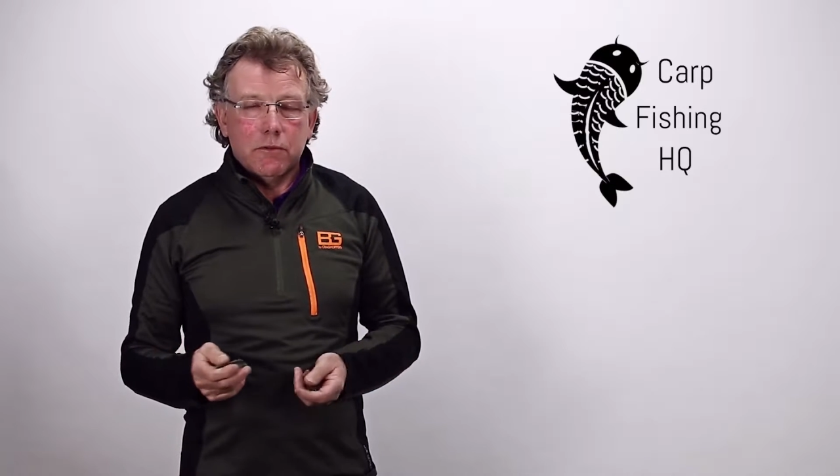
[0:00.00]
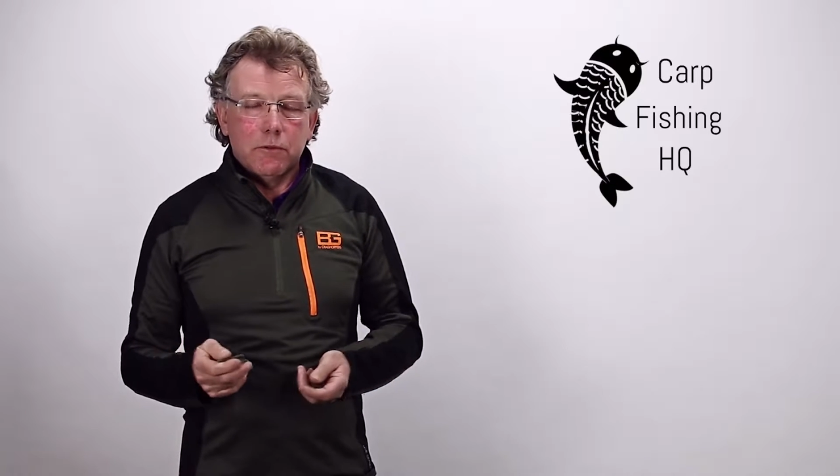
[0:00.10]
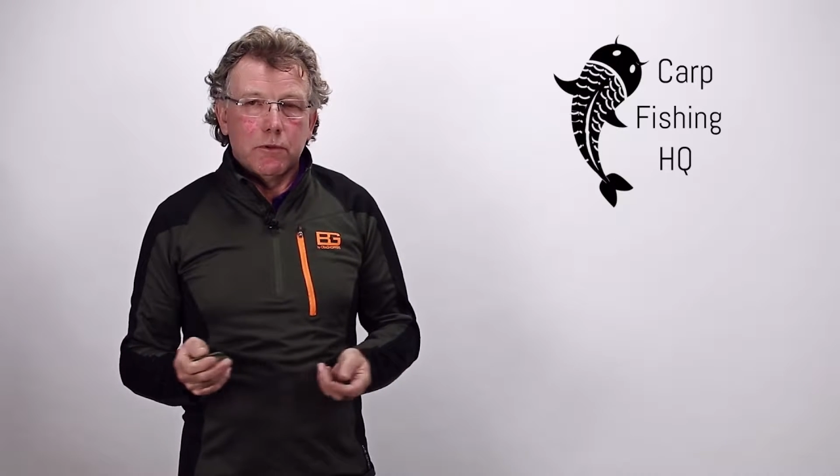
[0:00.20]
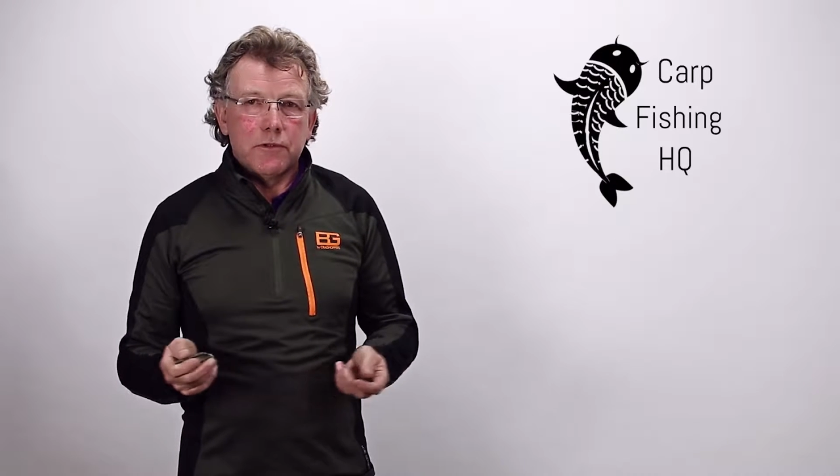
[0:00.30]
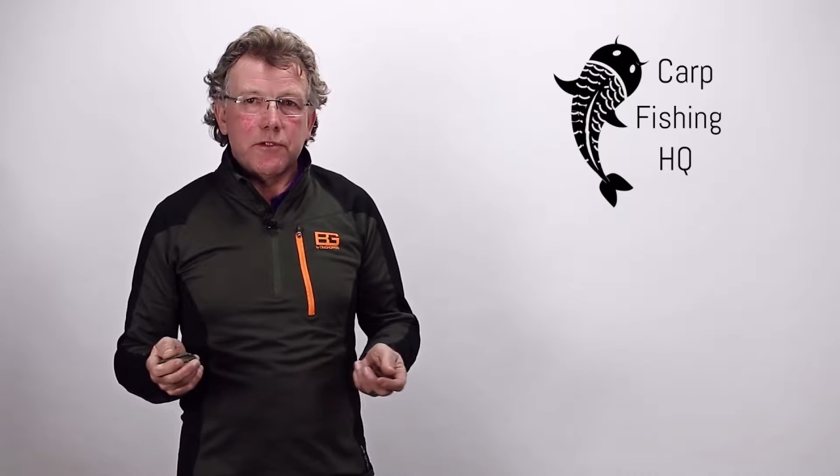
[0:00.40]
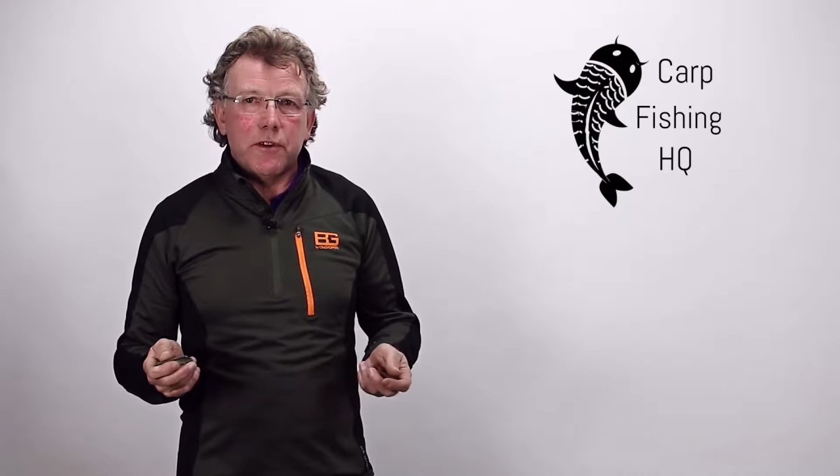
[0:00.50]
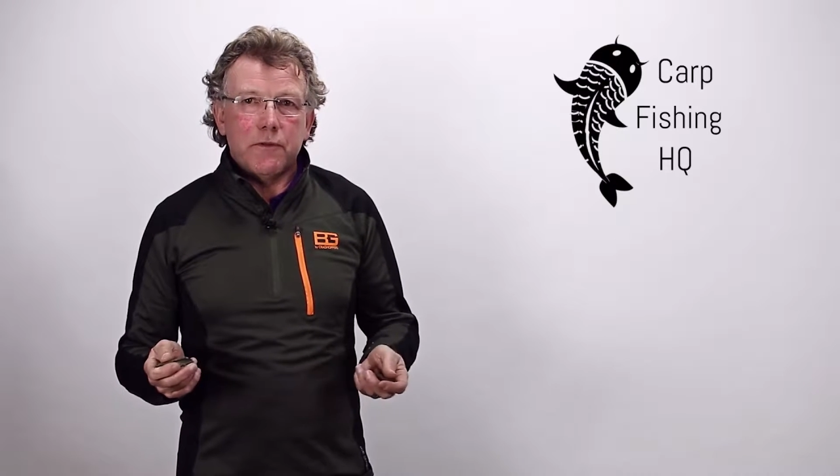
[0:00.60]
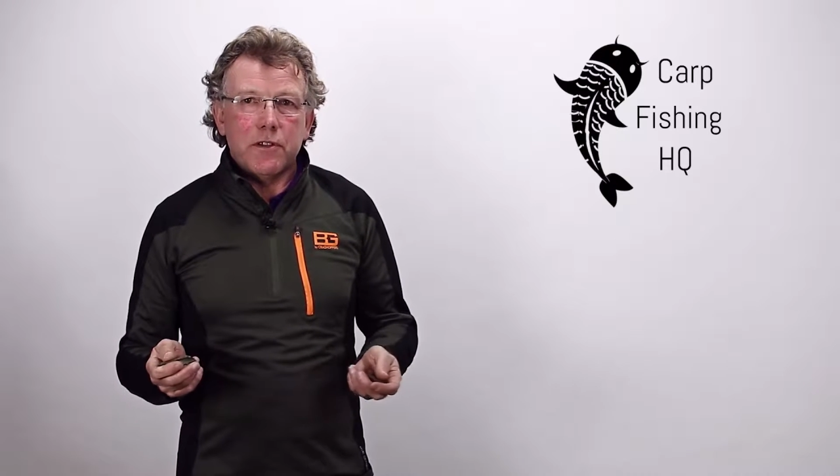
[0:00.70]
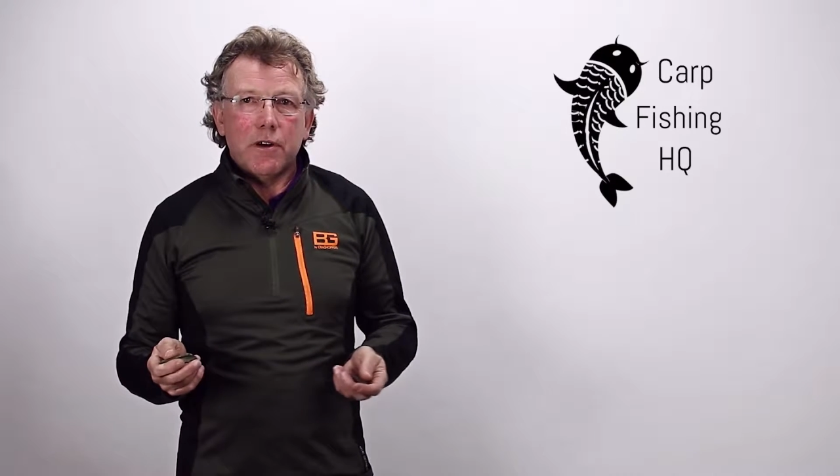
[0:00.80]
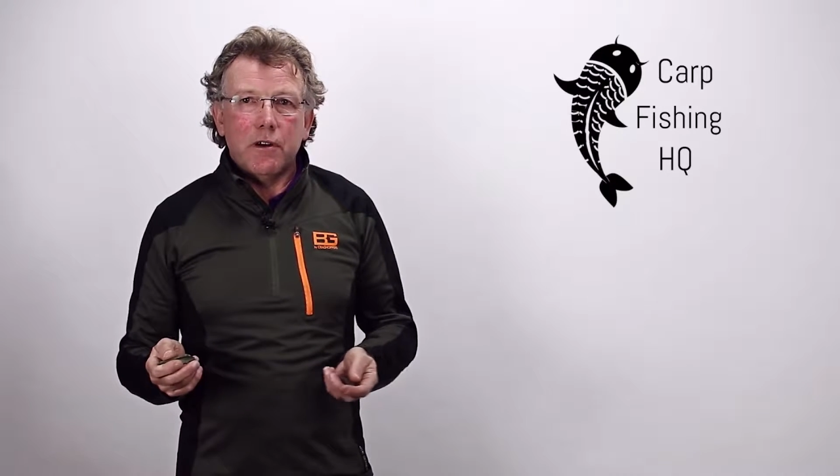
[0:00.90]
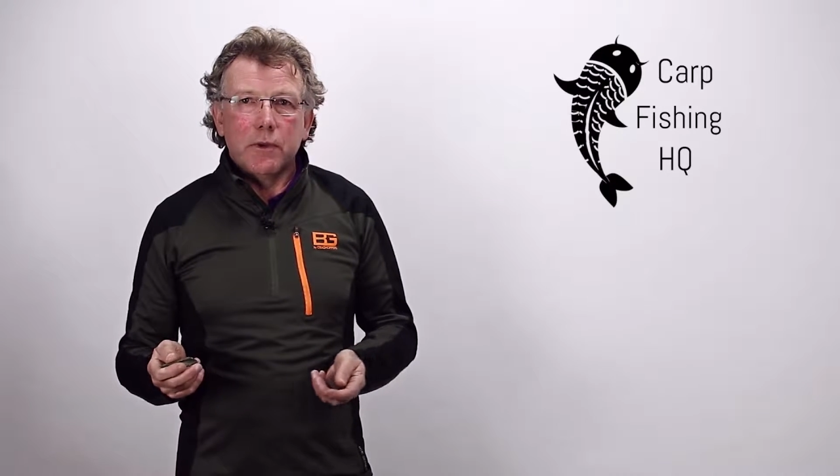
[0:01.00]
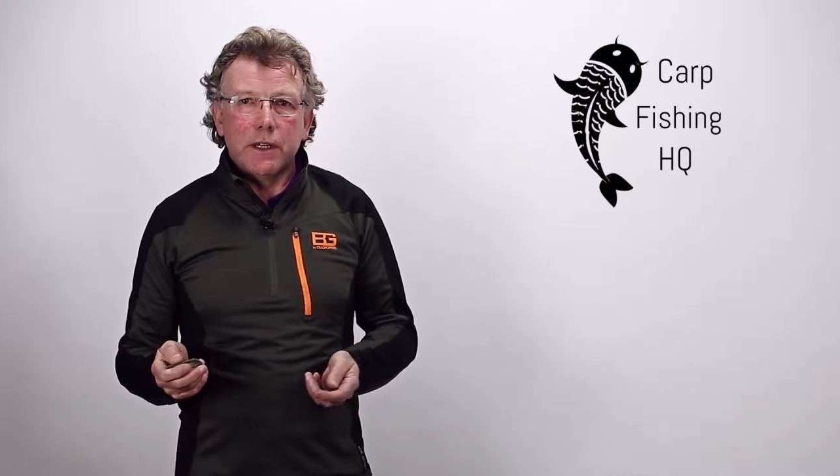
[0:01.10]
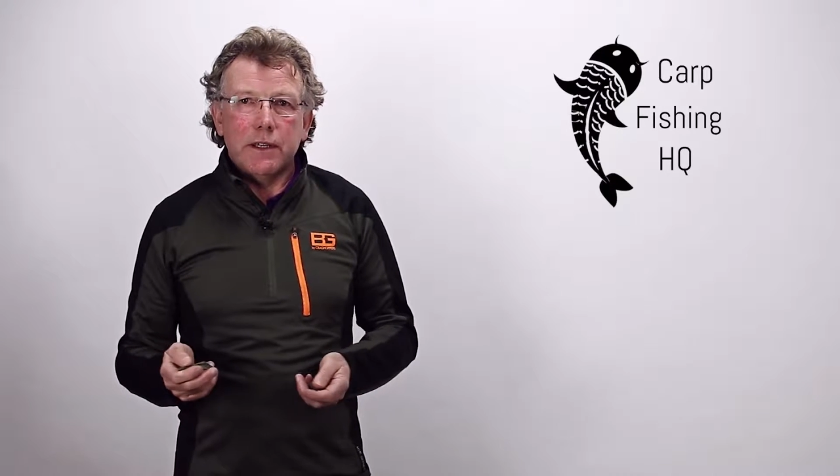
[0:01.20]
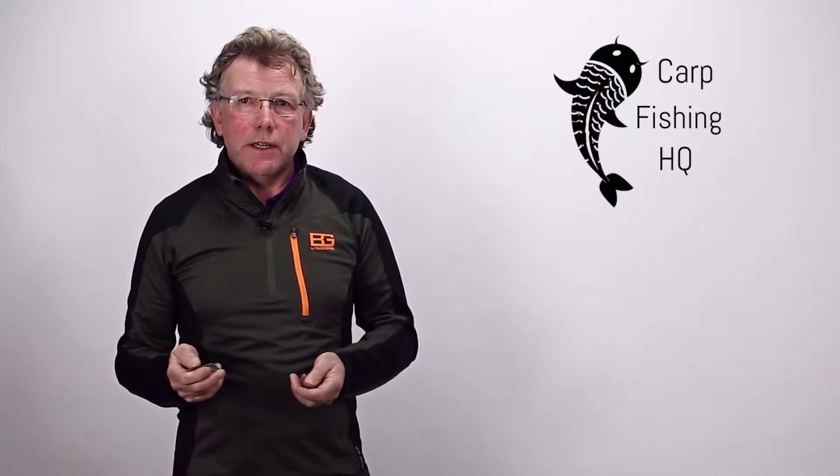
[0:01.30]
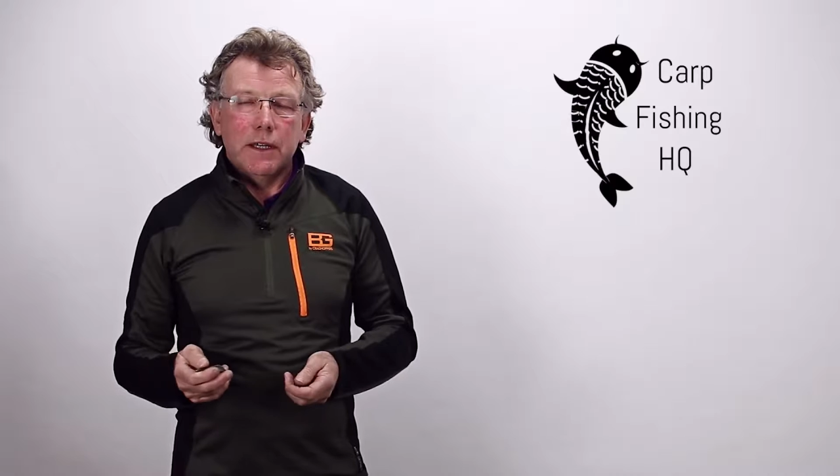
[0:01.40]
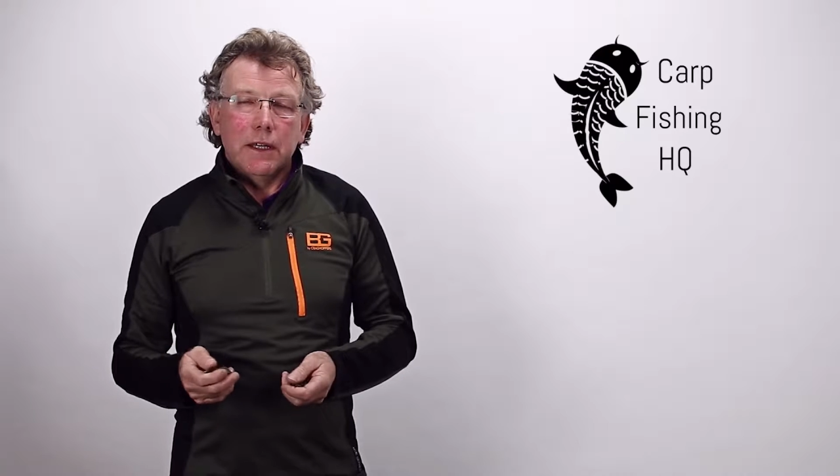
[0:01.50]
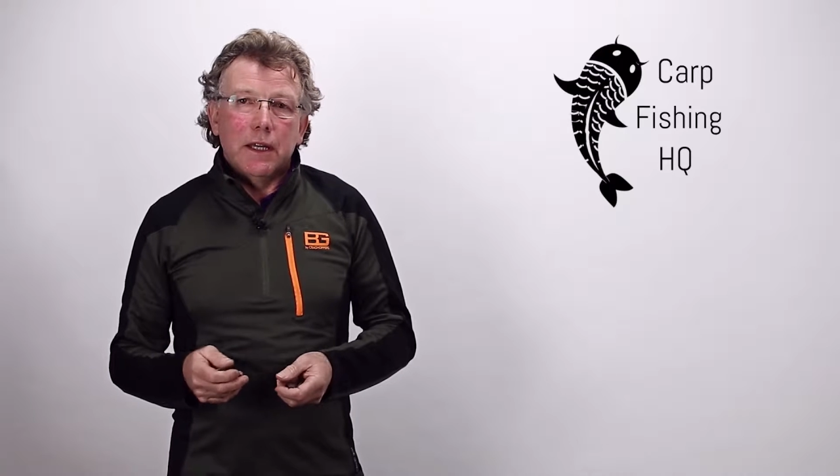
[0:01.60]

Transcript: All the waters I fish are weedy,